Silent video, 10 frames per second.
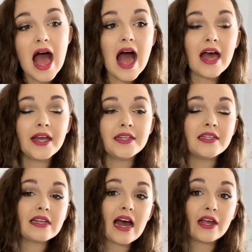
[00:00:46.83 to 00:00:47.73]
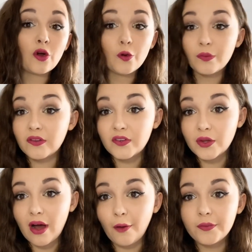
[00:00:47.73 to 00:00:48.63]
And I hope this
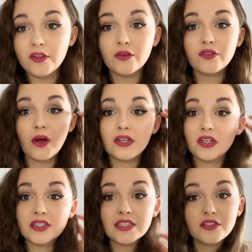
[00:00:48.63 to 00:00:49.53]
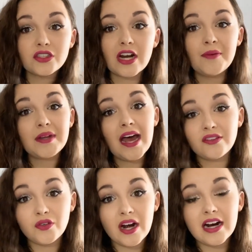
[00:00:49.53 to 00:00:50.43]
video helps you. So I took to Instagram to
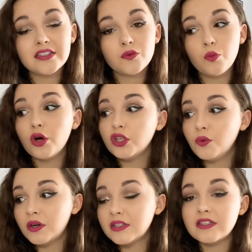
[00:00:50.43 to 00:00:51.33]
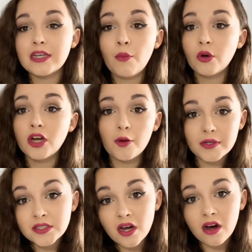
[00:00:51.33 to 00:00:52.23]
ask you guys what you want to see more
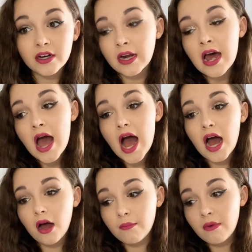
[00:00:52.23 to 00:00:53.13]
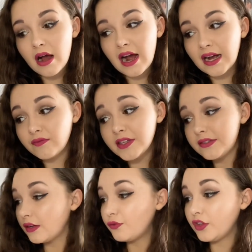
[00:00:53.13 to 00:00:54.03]
topics on. Um, I've
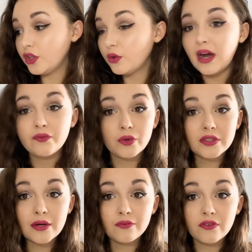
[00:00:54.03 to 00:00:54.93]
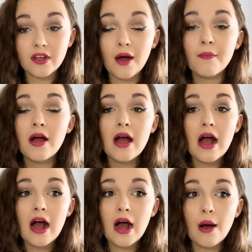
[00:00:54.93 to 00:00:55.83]
listed a few, I've wrote down some
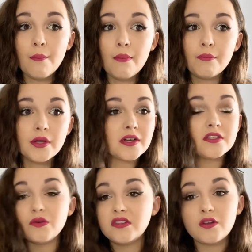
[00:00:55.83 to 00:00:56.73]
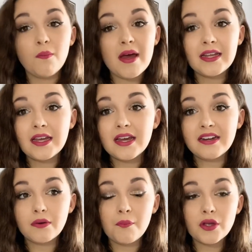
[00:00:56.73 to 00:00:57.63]
um, because there are so many and
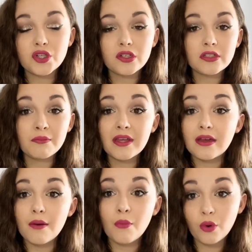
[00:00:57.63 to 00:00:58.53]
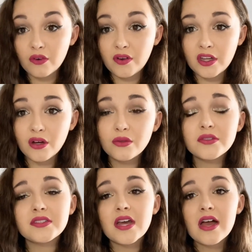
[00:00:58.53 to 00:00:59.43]
I will make sure to make more
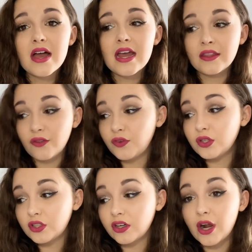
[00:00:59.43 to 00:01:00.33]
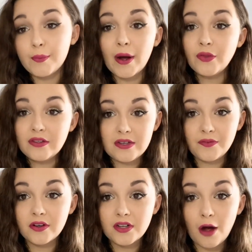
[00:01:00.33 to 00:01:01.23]
videos in the future about these
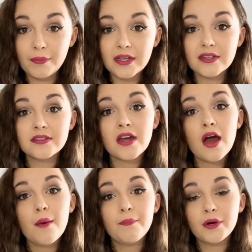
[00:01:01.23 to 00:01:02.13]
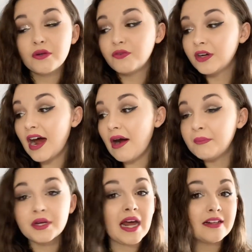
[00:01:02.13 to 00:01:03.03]
different topics. But for now,
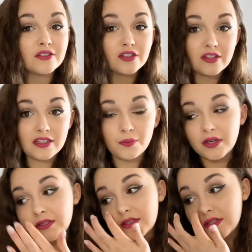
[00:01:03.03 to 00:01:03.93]
I'm going to answer these ones.